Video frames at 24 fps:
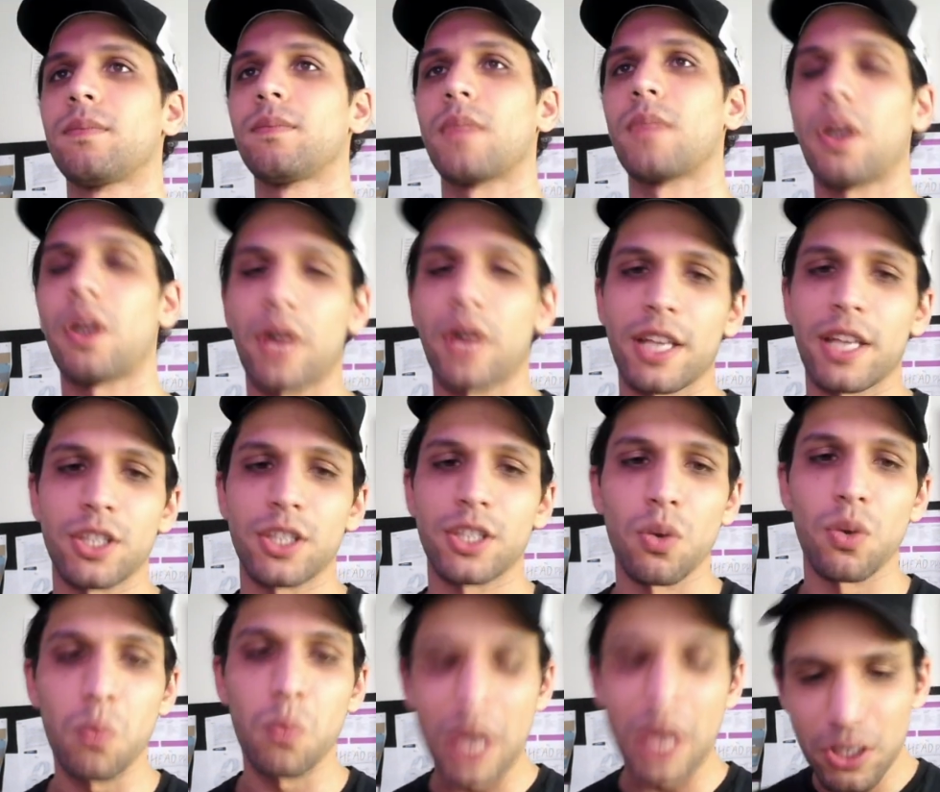Okay, so
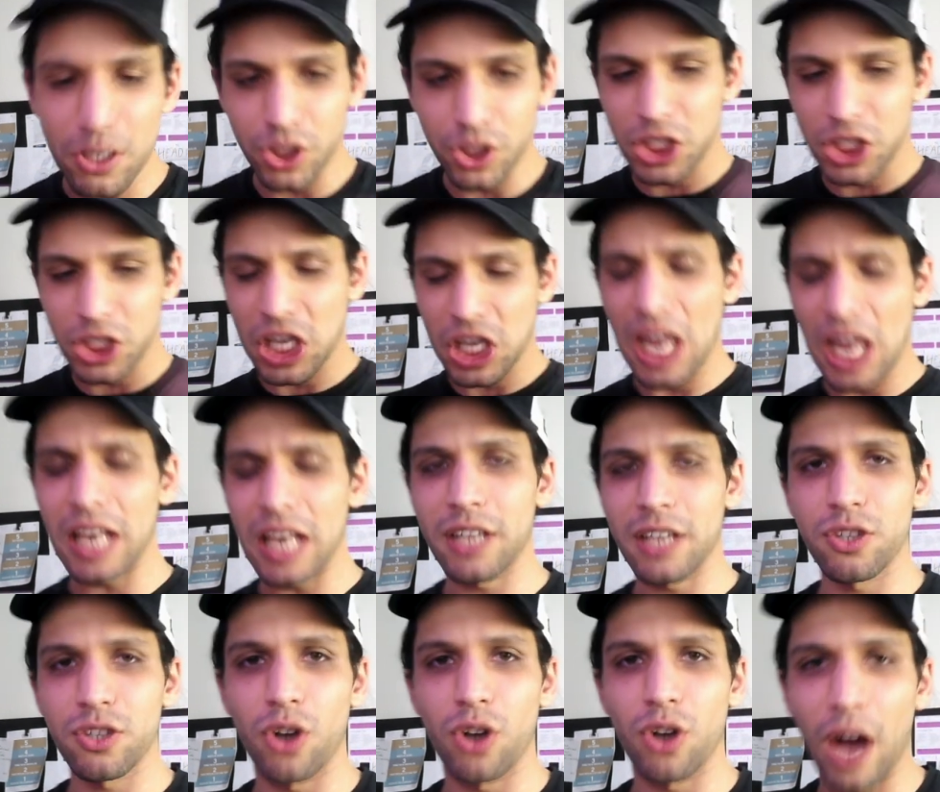when you're
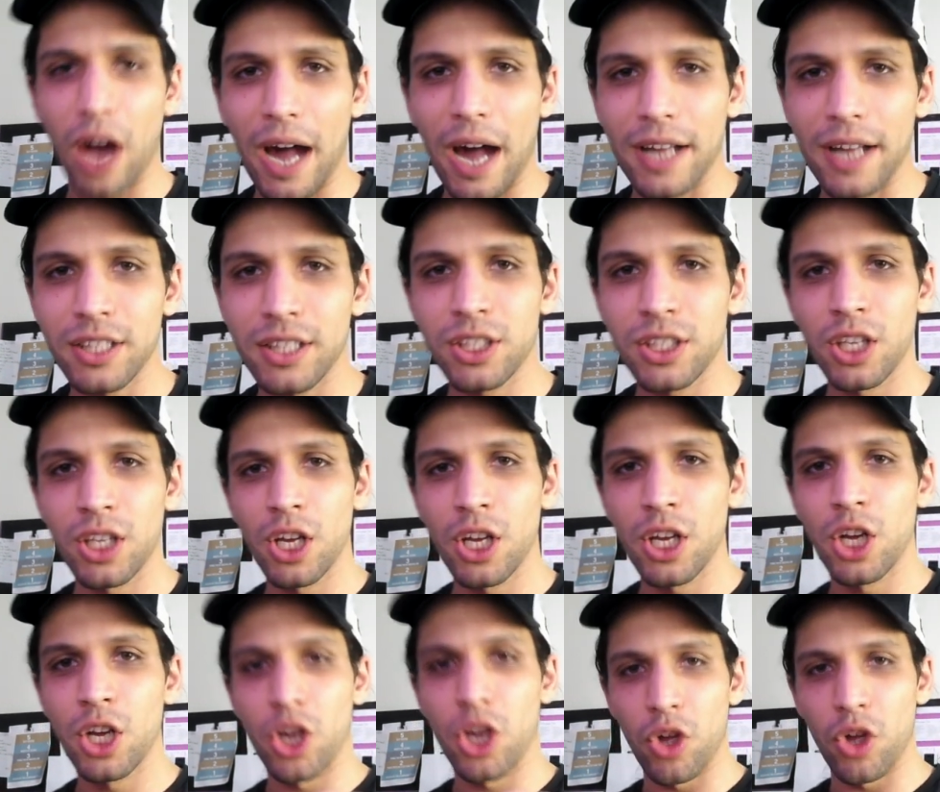scaling your ads,
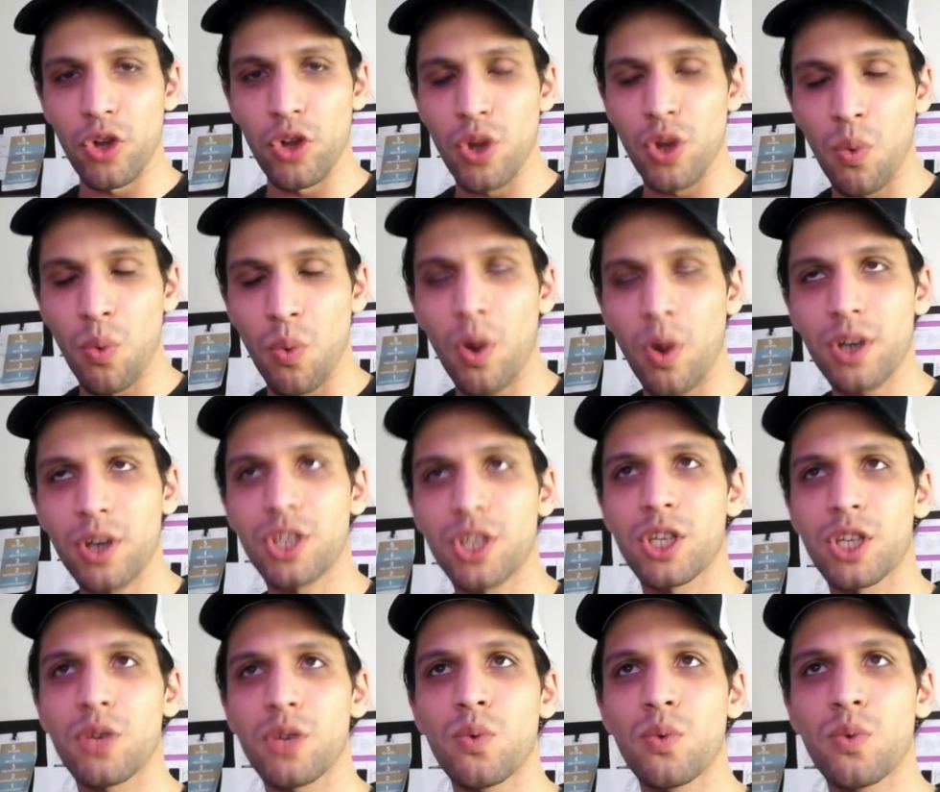you want
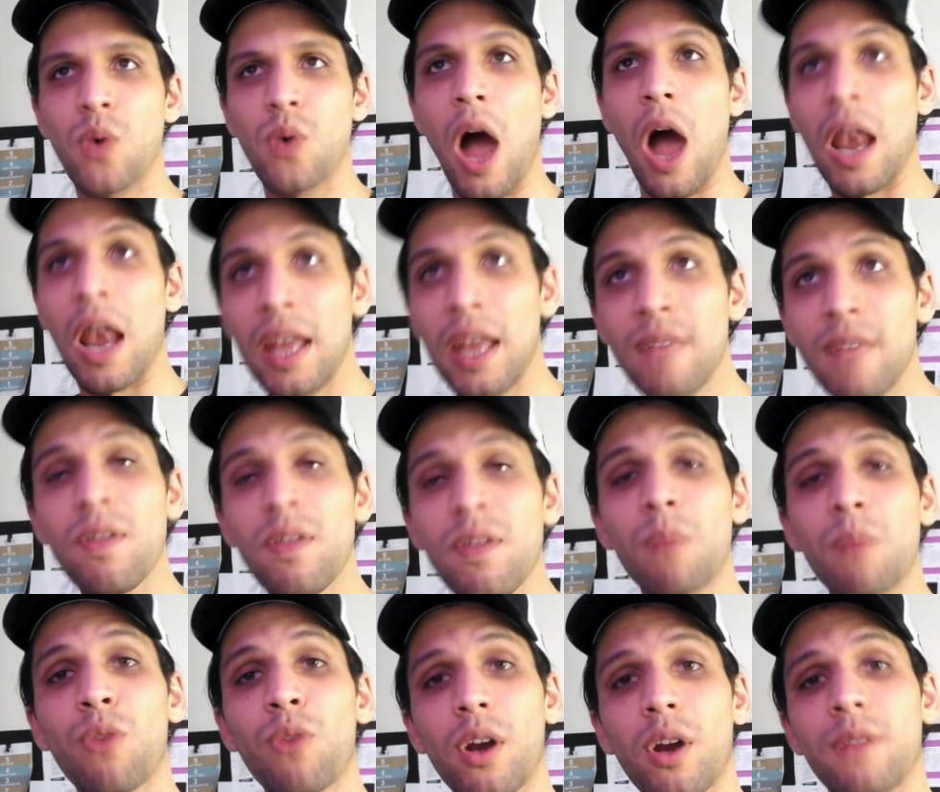to leave
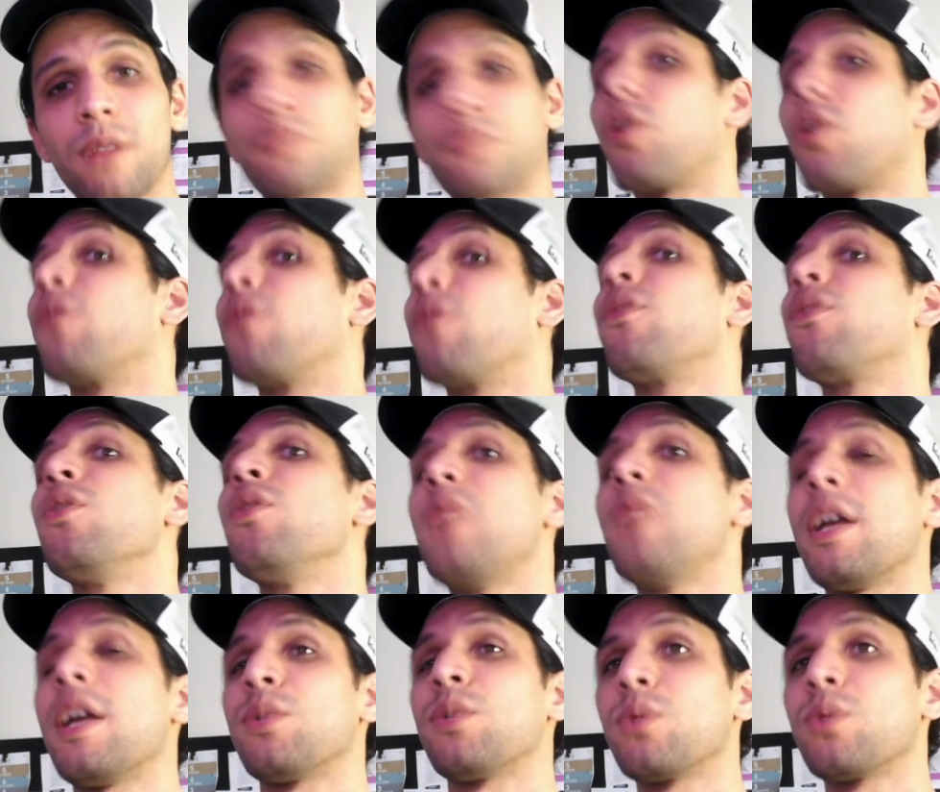them running for a few
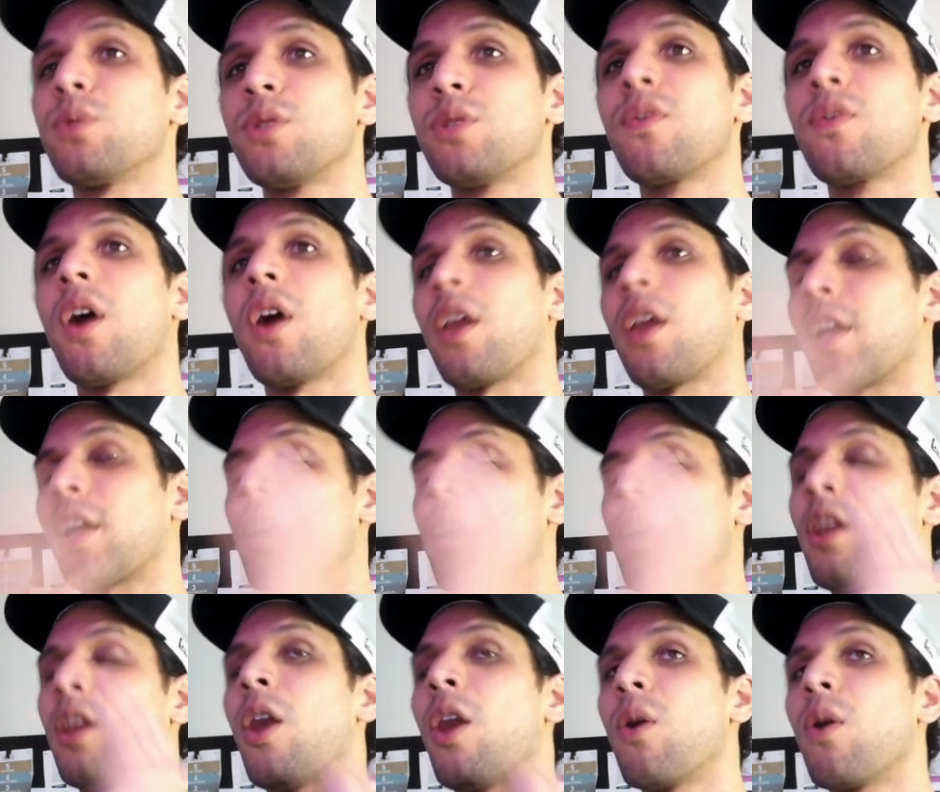days. Once you've got like
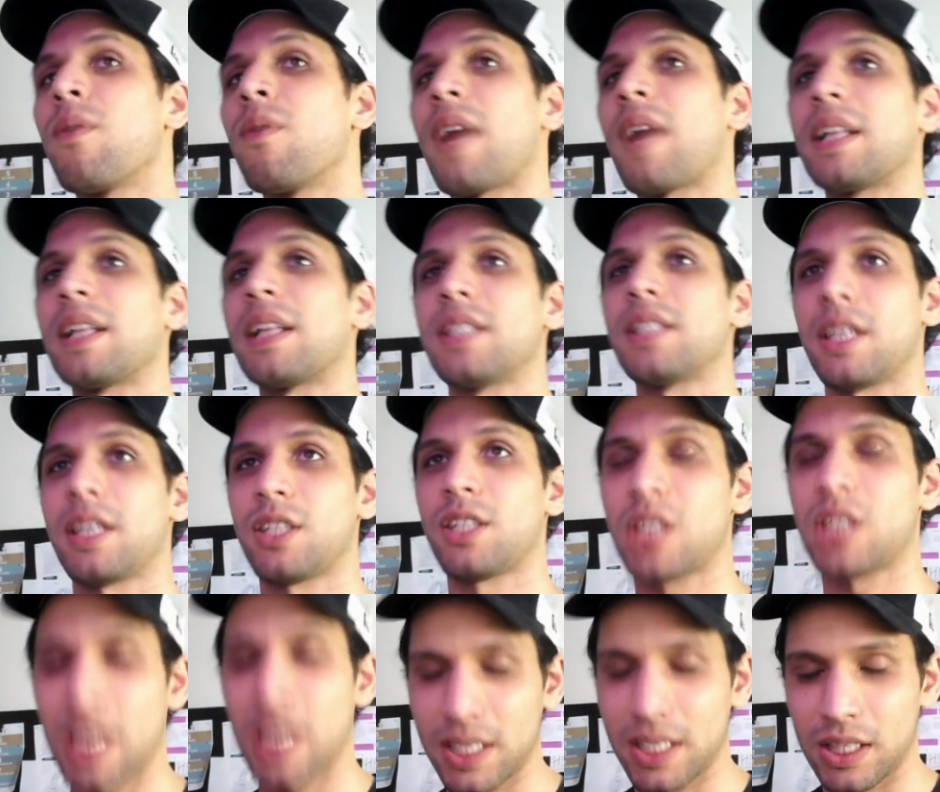a load of ad sets
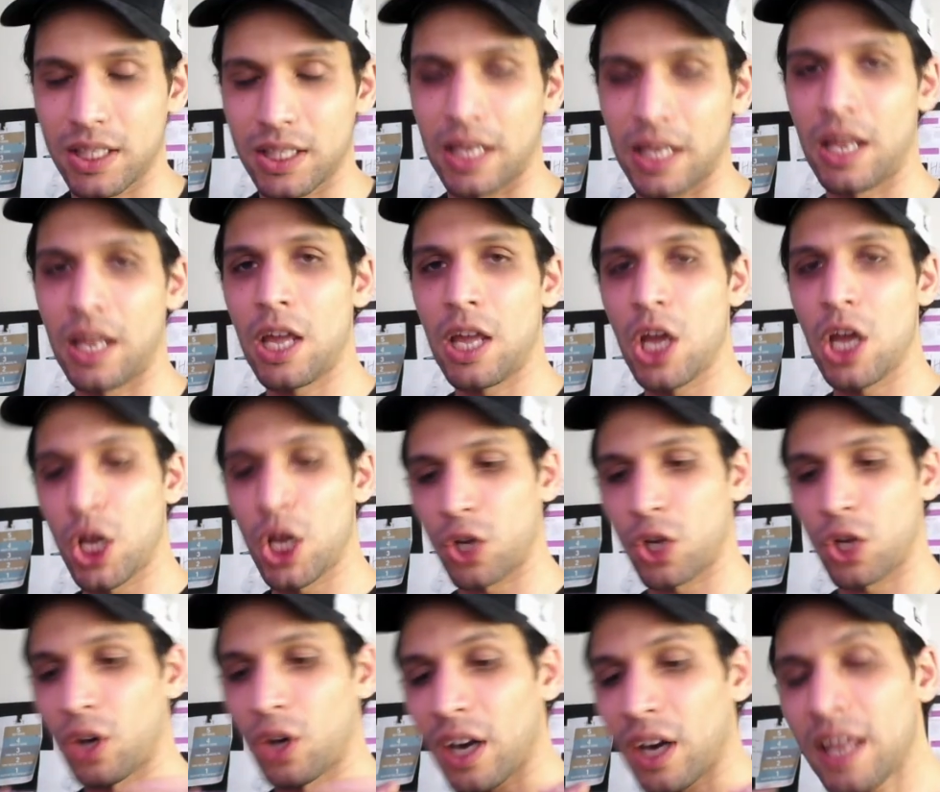testing, you're
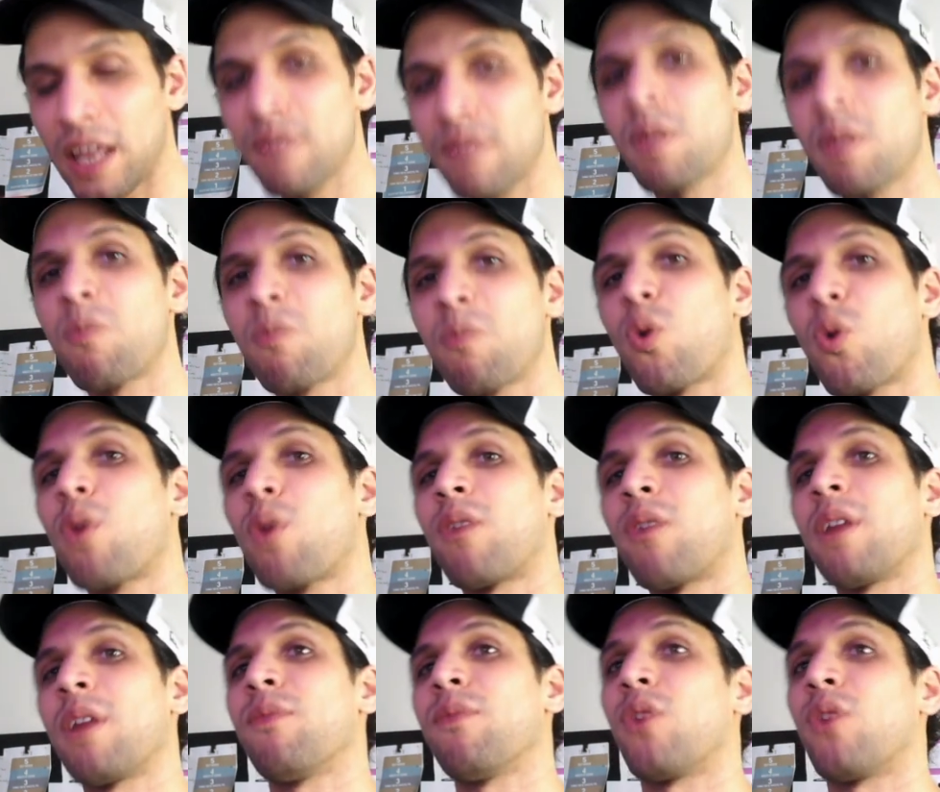going to leave them all
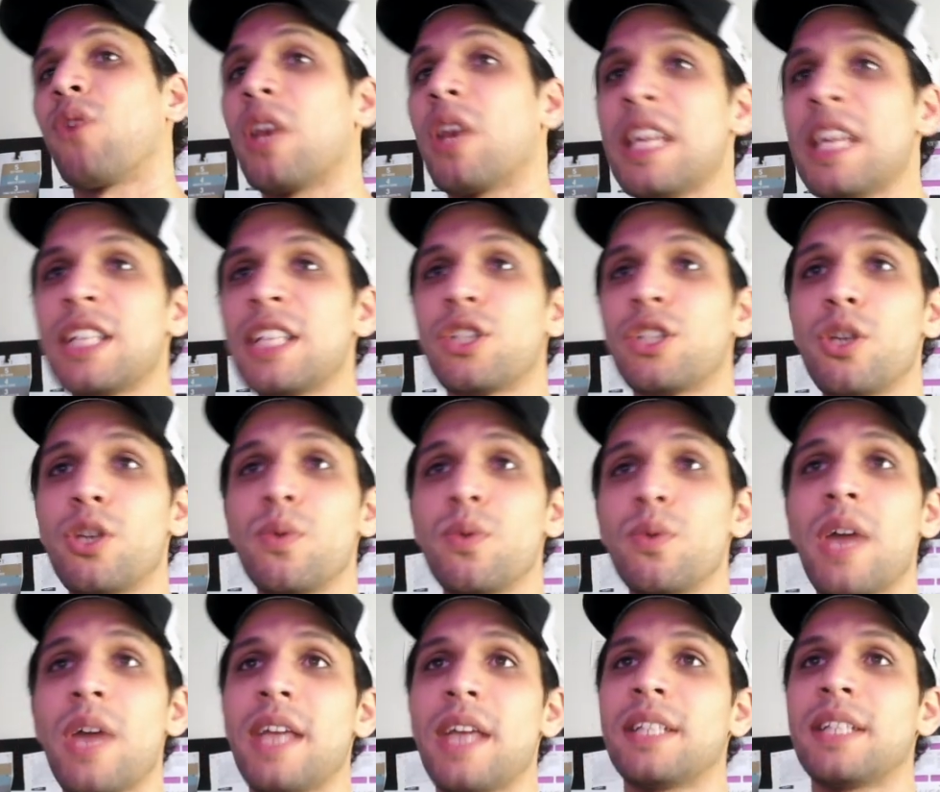running for at least 2
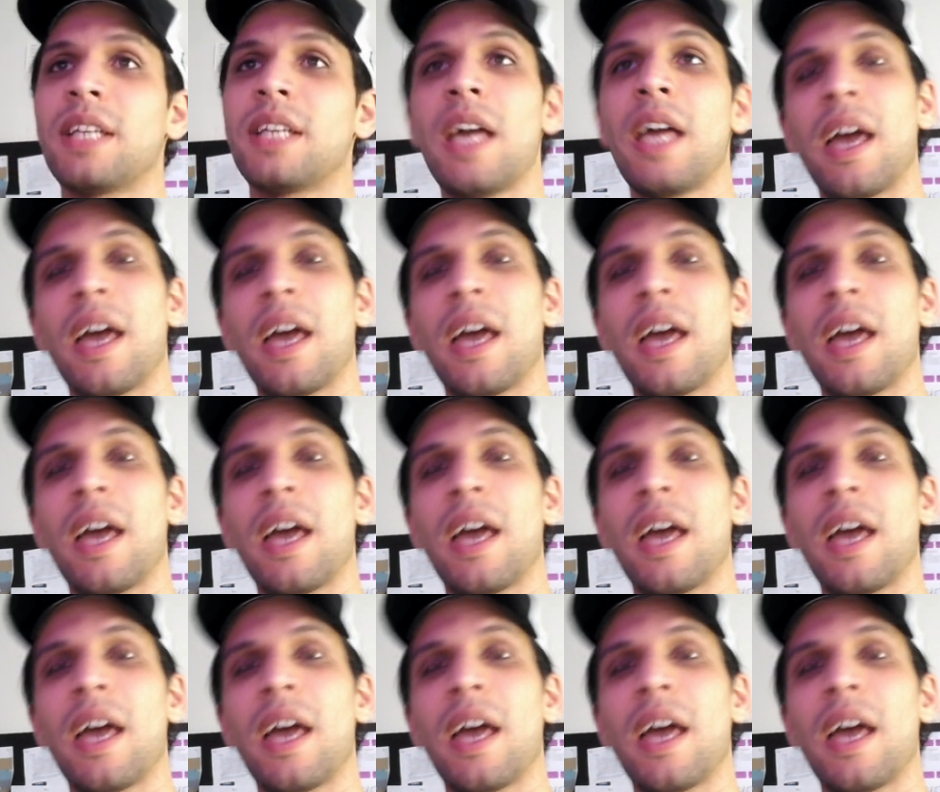days.